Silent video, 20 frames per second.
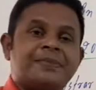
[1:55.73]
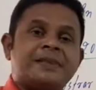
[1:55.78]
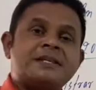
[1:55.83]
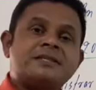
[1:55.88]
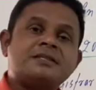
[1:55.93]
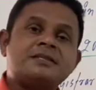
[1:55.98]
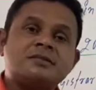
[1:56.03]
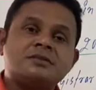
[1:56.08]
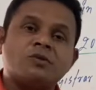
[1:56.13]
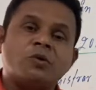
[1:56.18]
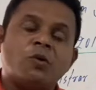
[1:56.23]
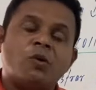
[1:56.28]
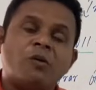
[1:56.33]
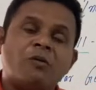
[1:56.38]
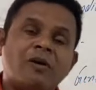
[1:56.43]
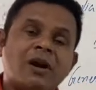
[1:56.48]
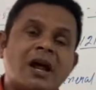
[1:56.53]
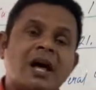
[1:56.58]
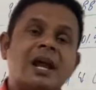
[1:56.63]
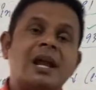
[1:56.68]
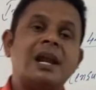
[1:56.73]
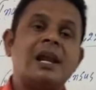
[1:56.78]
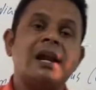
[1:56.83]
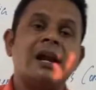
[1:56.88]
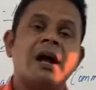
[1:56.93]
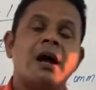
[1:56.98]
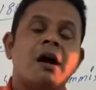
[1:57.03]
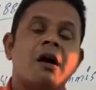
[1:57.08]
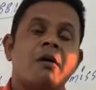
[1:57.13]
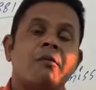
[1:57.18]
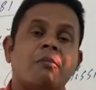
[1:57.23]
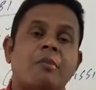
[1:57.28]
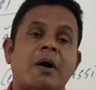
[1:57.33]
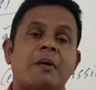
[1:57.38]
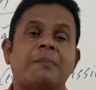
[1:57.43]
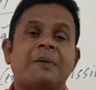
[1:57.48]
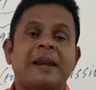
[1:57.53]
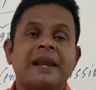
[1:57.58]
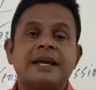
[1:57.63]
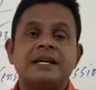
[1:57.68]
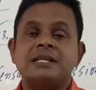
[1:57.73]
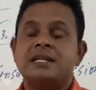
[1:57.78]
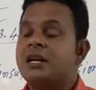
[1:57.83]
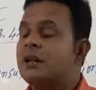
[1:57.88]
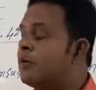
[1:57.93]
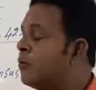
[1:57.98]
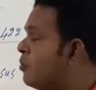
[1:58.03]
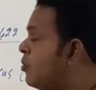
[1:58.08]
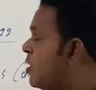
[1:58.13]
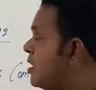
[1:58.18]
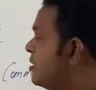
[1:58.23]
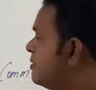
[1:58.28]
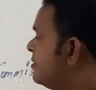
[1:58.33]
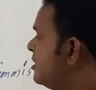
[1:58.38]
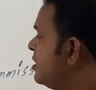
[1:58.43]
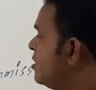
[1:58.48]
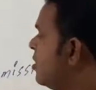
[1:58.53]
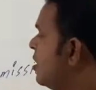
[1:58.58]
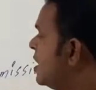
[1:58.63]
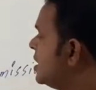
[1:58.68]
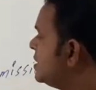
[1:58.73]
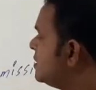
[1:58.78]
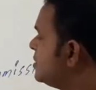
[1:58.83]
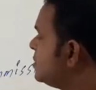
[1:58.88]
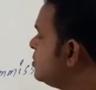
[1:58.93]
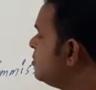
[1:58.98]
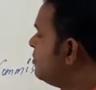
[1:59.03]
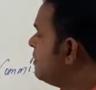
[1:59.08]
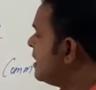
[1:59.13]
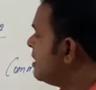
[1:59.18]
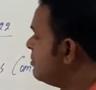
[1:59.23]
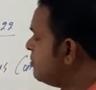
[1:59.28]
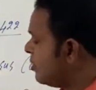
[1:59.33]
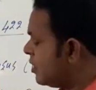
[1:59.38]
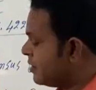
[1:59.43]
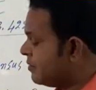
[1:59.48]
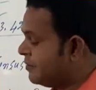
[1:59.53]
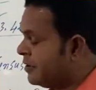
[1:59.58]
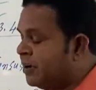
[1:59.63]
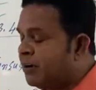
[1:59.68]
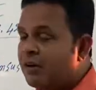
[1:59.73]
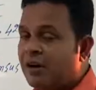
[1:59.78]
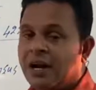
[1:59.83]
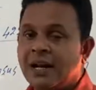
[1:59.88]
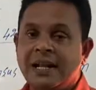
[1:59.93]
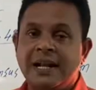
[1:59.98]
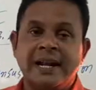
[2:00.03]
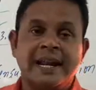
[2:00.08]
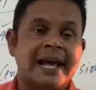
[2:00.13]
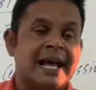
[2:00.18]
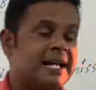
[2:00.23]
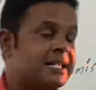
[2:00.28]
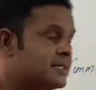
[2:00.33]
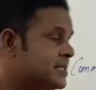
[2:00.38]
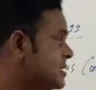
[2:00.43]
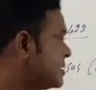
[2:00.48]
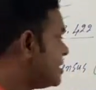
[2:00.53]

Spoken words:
This is overall population what we got through one what we call that as